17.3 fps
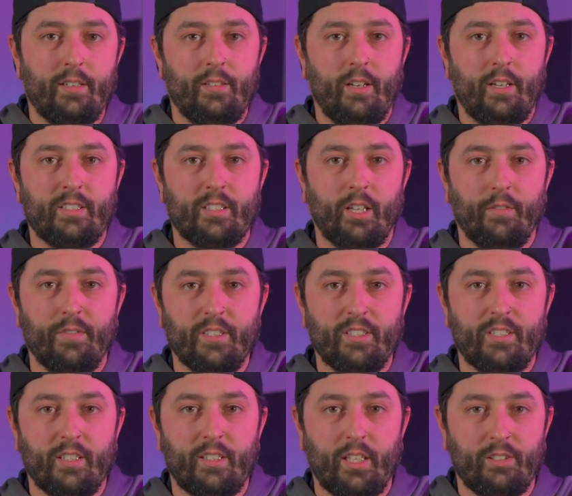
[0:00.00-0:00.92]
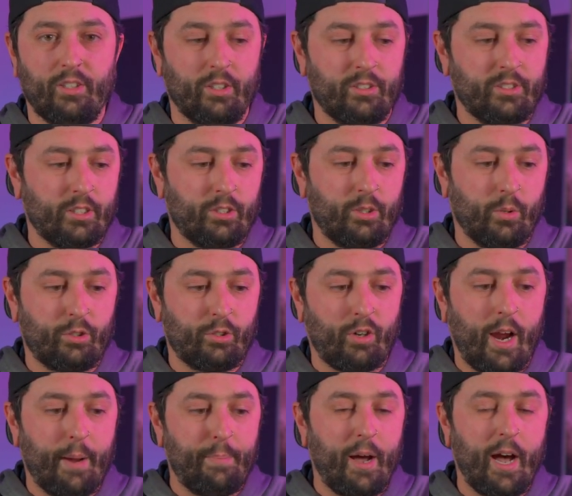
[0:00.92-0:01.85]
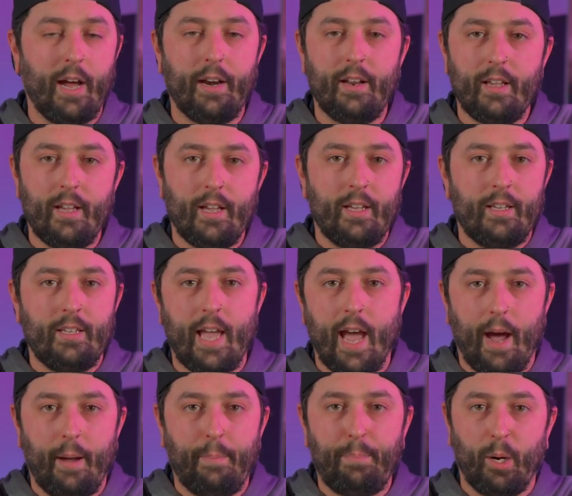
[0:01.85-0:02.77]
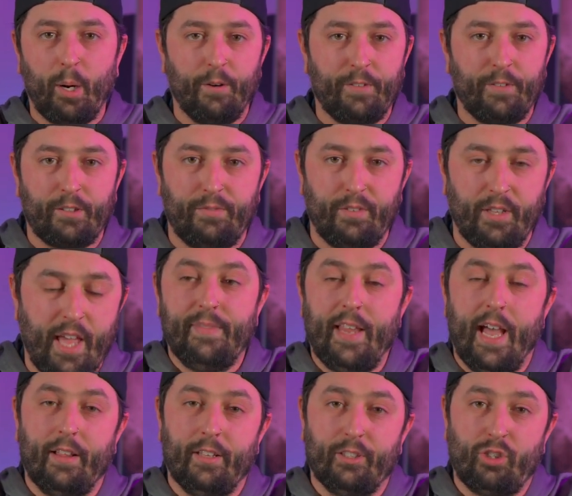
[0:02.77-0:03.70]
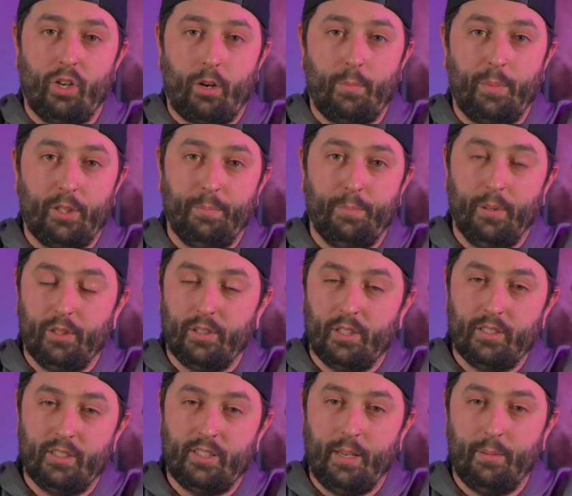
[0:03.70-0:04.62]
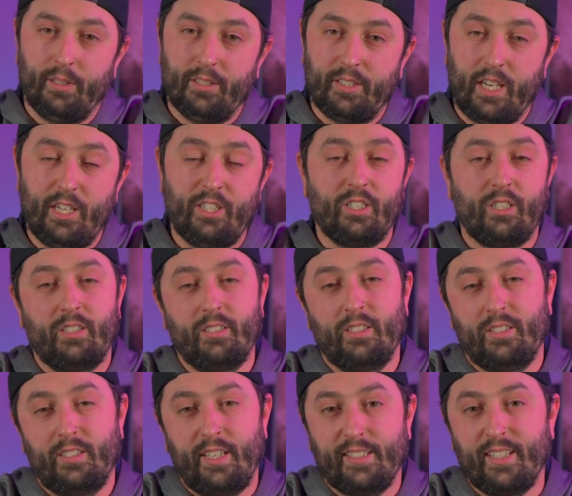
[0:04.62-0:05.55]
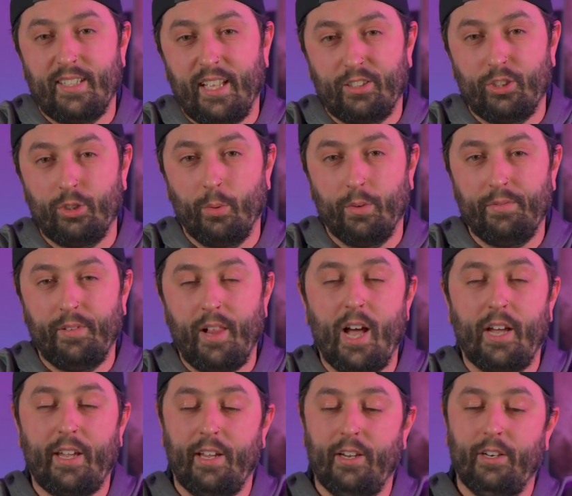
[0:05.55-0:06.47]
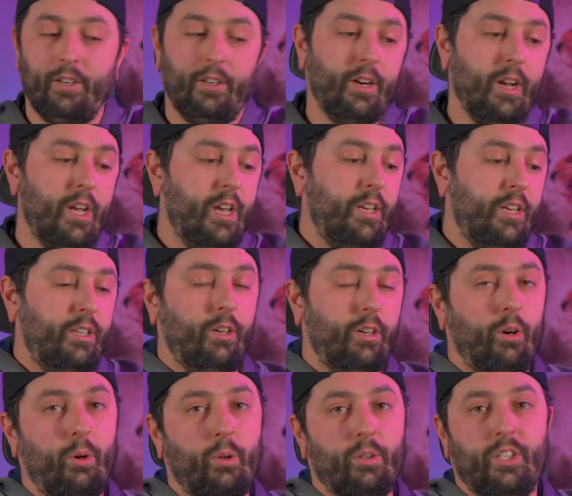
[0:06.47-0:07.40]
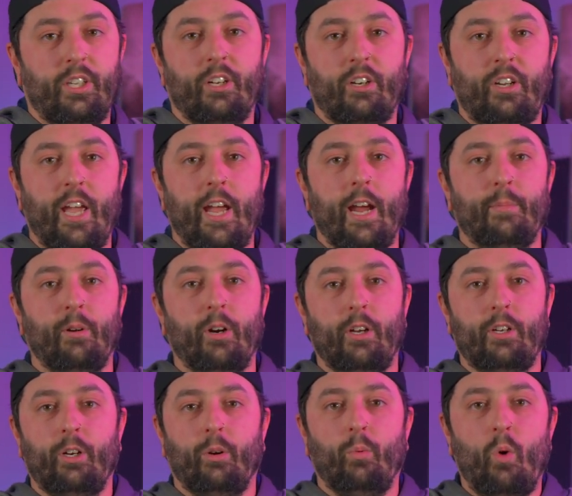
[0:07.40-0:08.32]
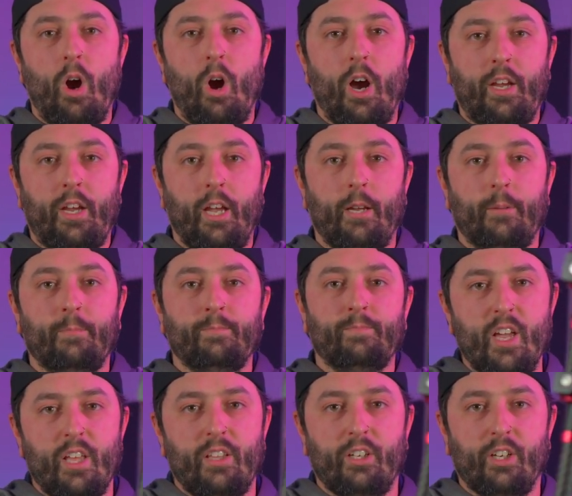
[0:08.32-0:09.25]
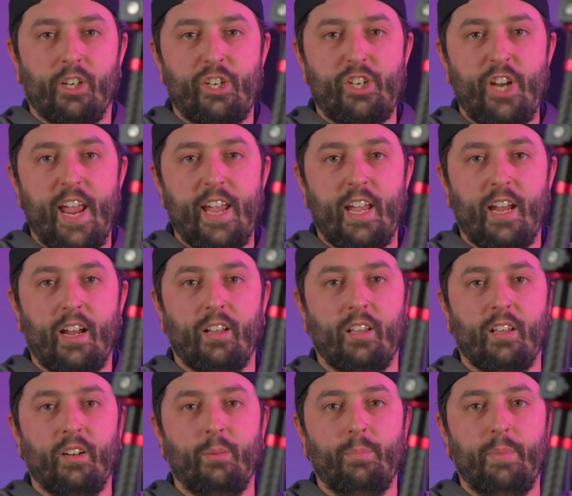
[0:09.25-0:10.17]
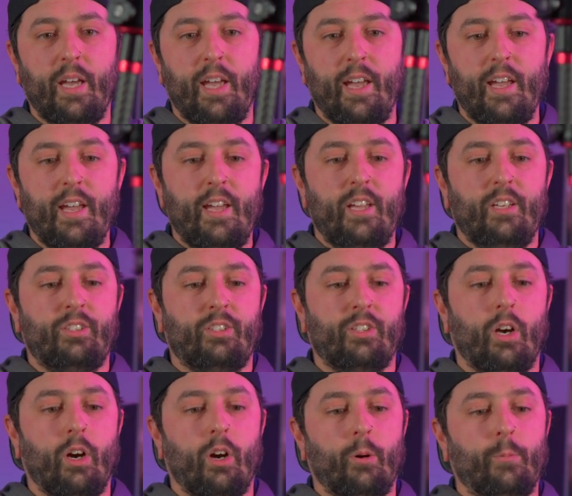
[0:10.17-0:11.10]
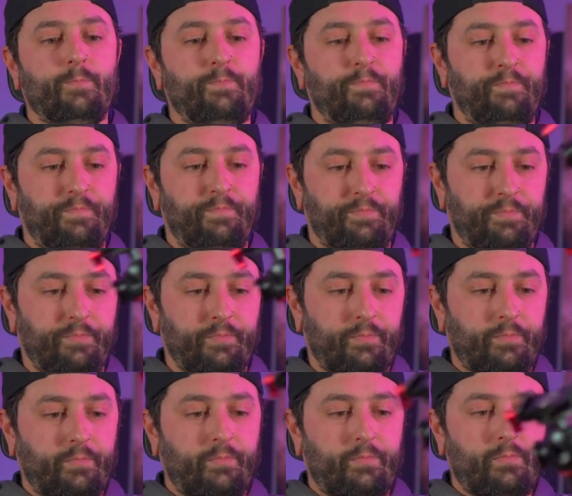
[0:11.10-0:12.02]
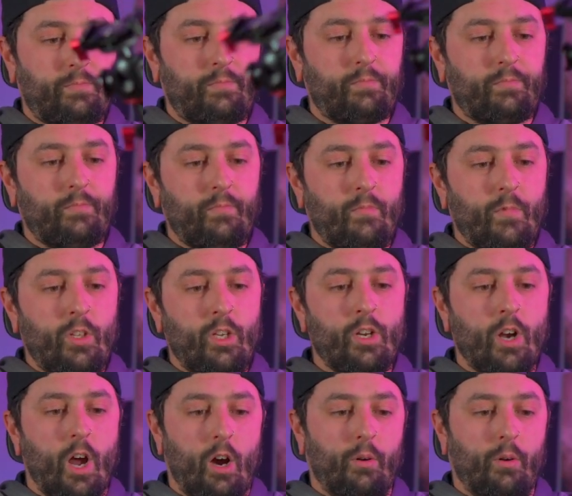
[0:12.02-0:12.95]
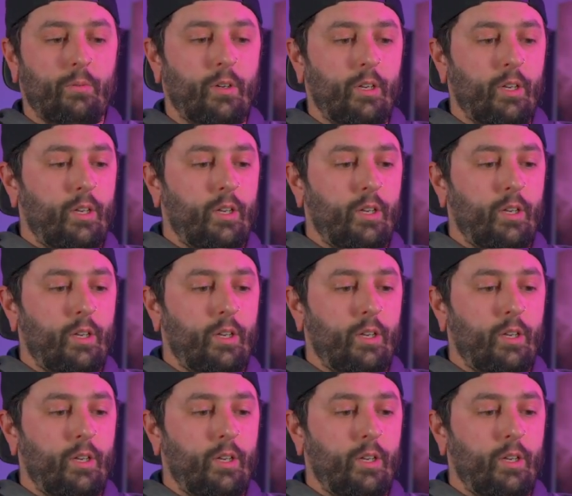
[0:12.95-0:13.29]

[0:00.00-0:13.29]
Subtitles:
a selfie stick that turns into a tripod, yeah, perfect for that. Now let's talk about the built-in stabilization, because this has a lot to do with vlogging. You're holding your camera, you're walking, you're shaking a little bit. So, you know,